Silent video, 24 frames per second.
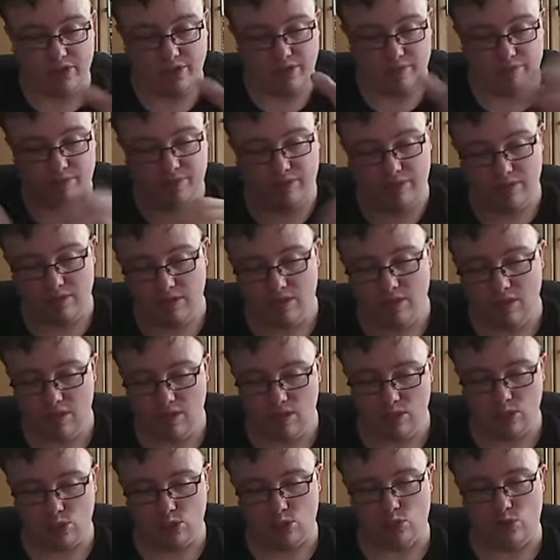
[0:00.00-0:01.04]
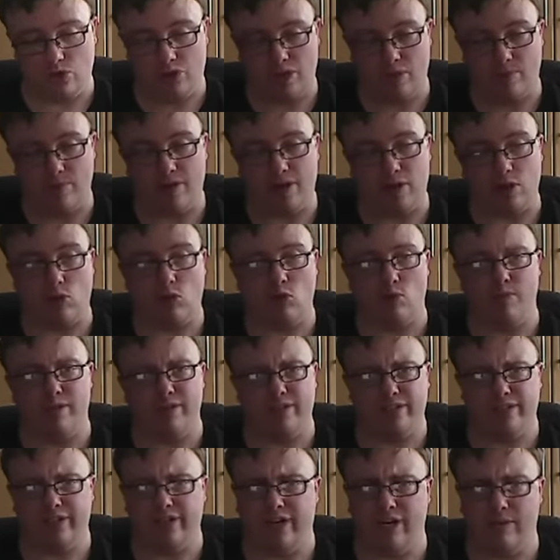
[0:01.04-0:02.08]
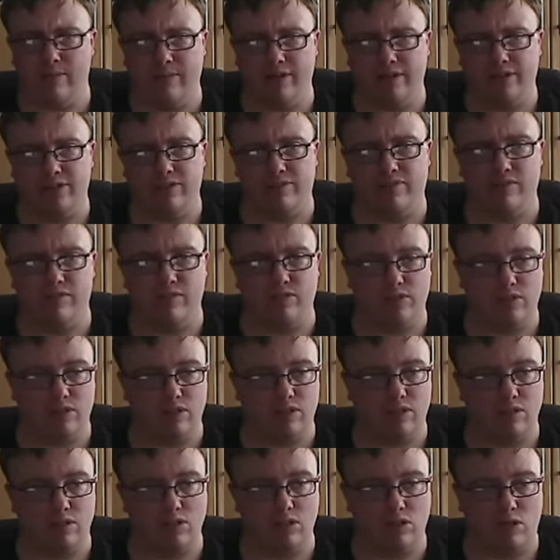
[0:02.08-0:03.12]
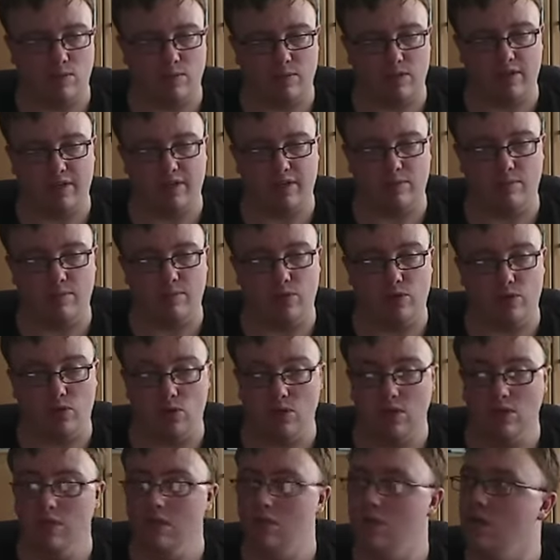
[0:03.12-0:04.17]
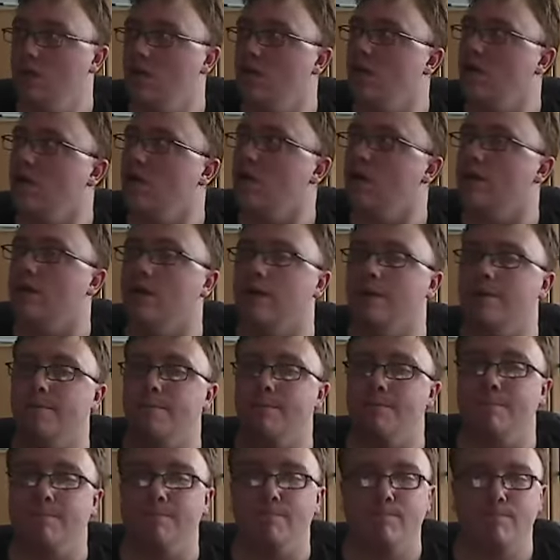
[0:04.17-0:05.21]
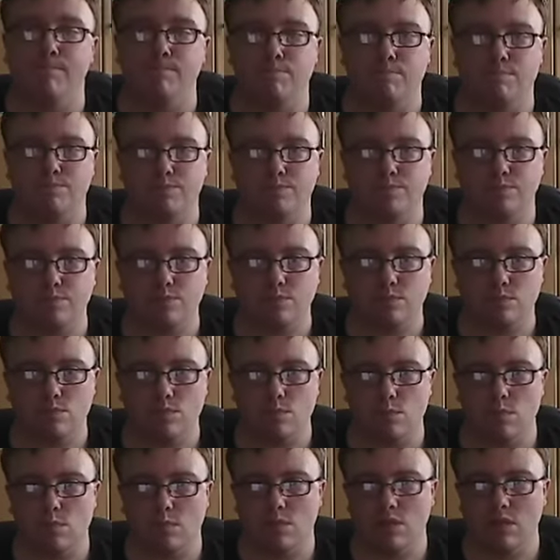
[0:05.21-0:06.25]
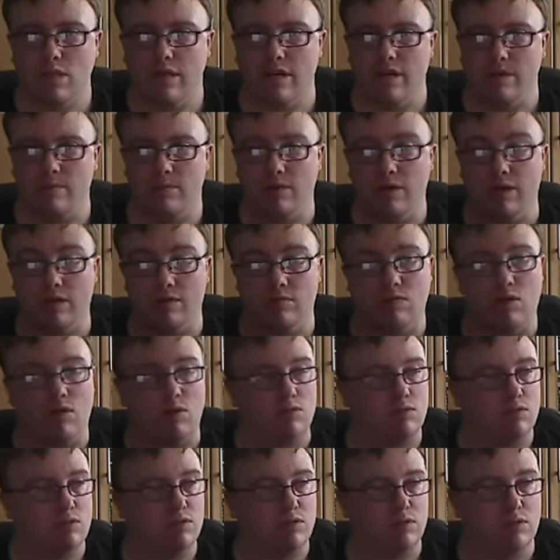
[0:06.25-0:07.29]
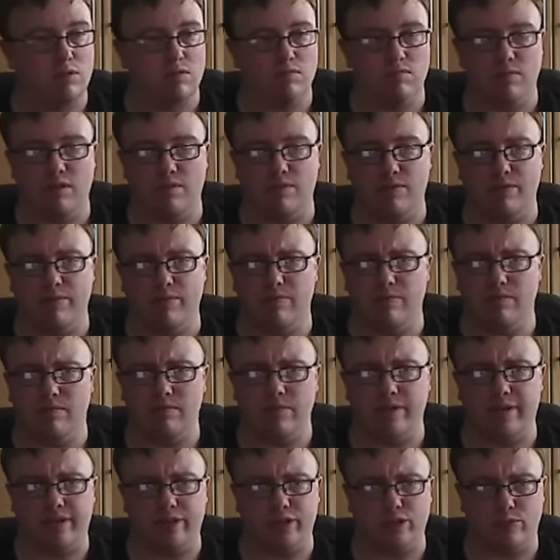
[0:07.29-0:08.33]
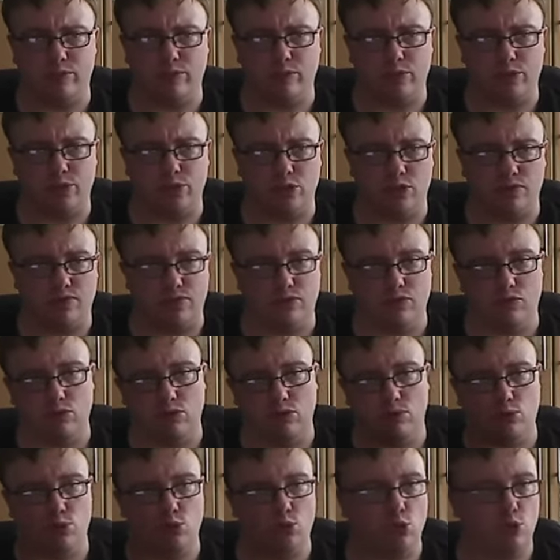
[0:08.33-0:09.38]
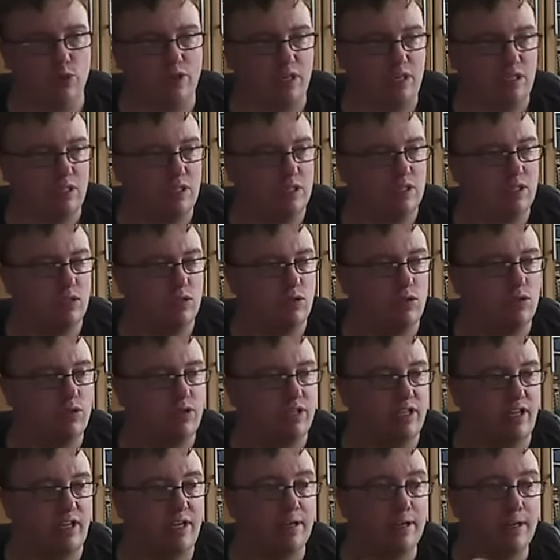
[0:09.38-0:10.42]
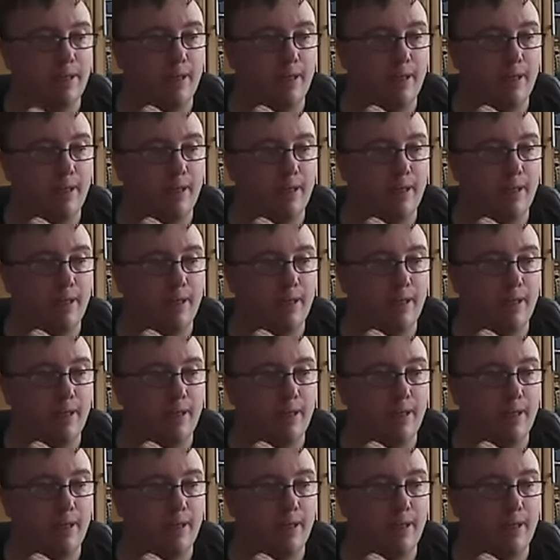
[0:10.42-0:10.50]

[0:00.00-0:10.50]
and I'd be talking about it, or it'd be a time lapse if it was a complicated model. And like, well, it's like maybe making some other stuff, doing some drawings and that sort of thing.